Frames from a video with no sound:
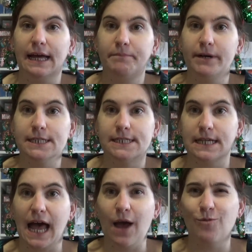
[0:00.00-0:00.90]
but
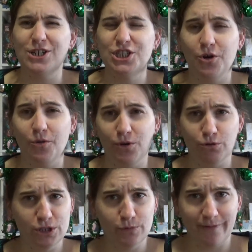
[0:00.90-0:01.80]
I will show
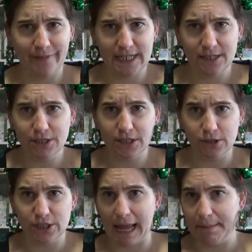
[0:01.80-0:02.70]
those videos,
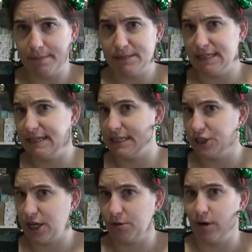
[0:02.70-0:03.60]
those time-lapse in
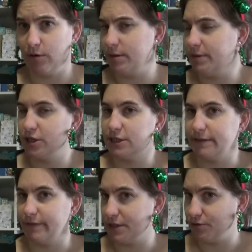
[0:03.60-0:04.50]
January because
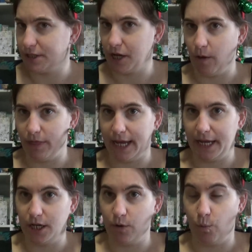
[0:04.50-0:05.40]
if I do it now
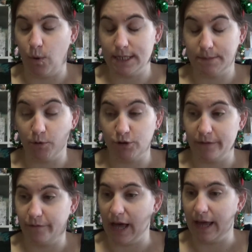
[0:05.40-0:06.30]
they know what
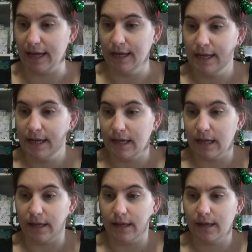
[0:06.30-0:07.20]
motive I...
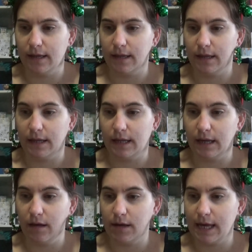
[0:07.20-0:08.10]

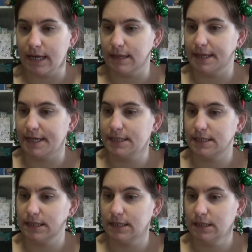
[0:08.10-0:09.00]
Okay, and there's
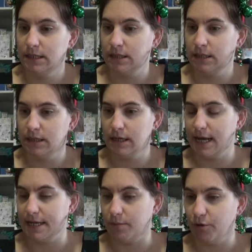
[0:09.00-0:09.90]
a
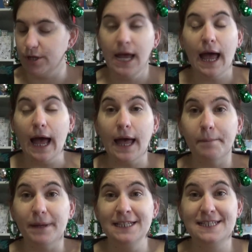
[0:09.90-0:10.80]
ladybird.
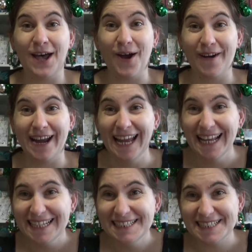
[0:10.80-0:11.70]
Um, sorry,
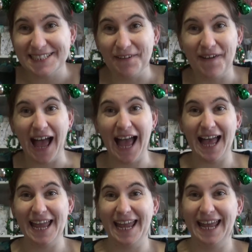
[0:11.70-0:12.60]
so
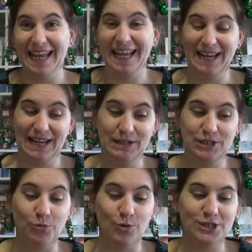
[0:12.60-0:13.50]
I
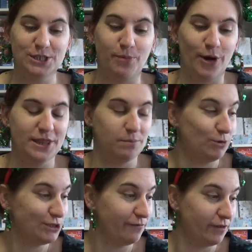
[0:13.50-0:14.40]
don't want to spoil the
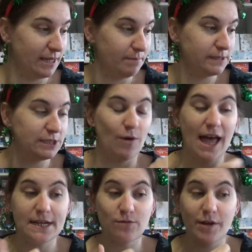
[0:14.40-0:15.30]
motive for them. So
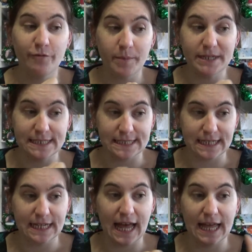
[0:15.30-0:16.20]
I did one for my sister,
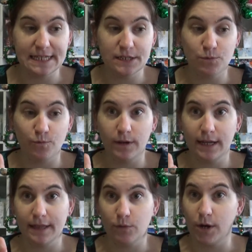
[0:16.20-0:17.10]
I did,
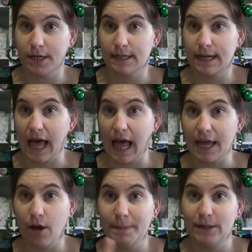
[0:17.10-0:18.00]
uh, the one
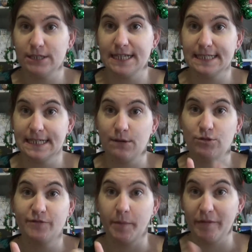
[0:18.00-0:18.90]
I uploaded yesterday
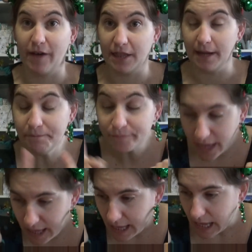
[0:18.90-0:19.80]
was for my father,
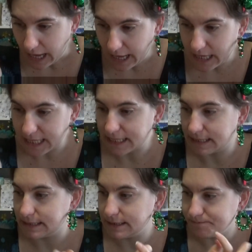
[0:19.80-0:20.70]

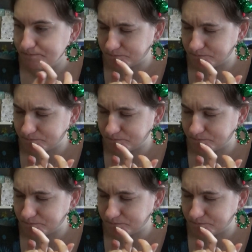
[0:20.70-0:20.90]
and